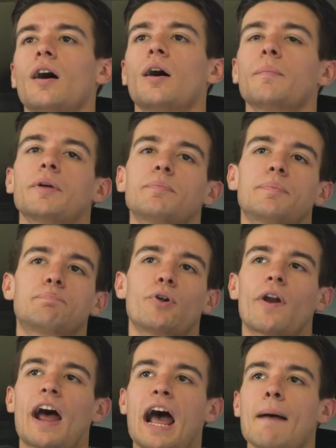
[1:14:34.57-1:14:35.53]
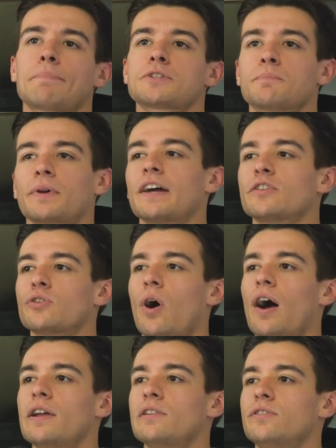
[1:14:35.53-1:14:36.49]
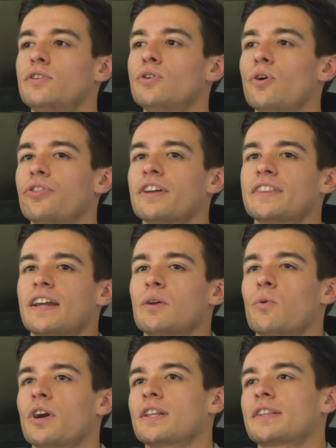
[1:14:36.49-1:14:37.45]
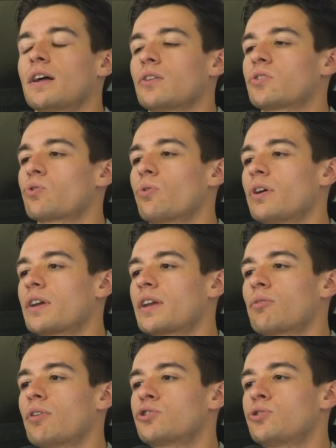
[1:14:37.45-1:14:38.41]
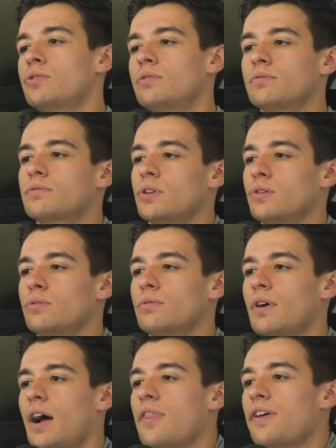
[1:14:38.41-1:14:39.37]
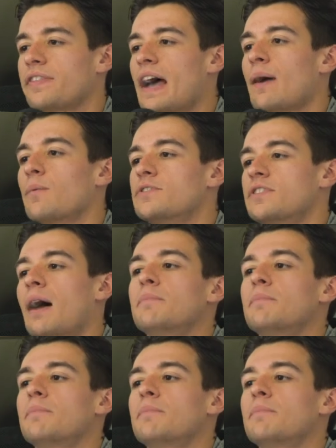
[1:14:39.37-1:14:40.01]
Uh, perhaps, but I, do, I you don't think that he wanted to tell the story of King Richard too? I think that was.